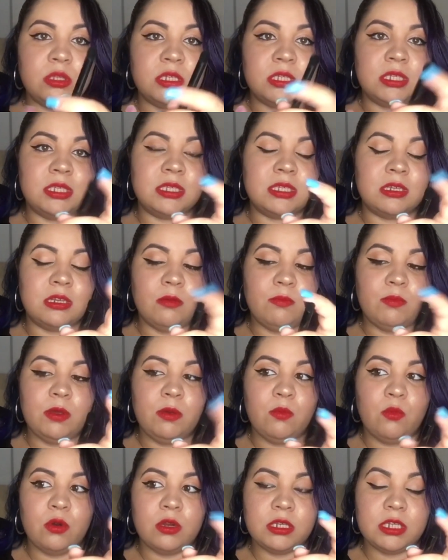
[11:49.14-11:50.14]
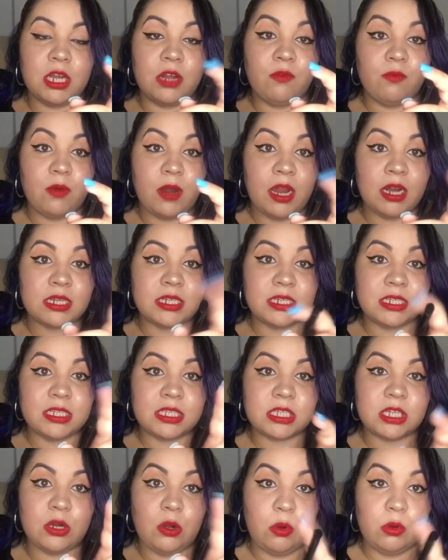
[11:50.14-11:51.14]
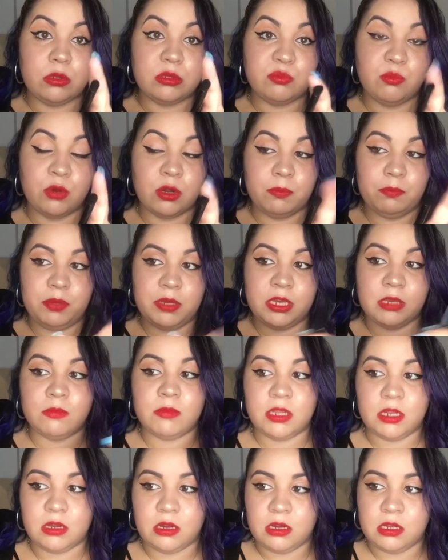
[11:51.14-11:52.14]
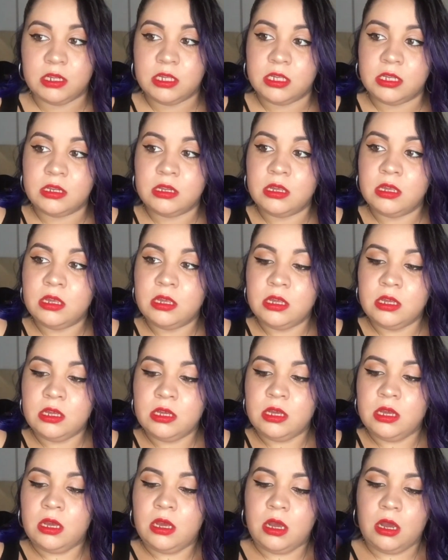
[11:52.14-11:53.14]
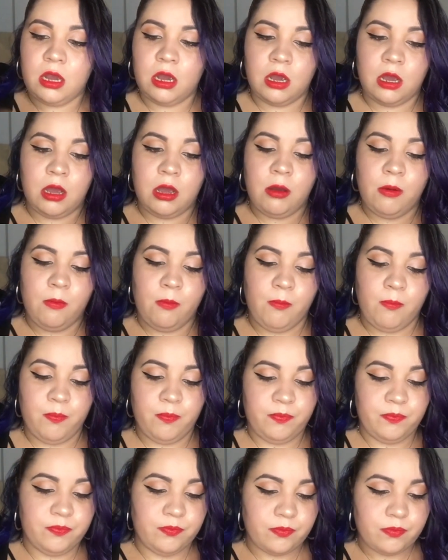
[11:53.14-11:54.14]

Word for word: this is going to be more direct and it's going to hold more pigment on it. Um,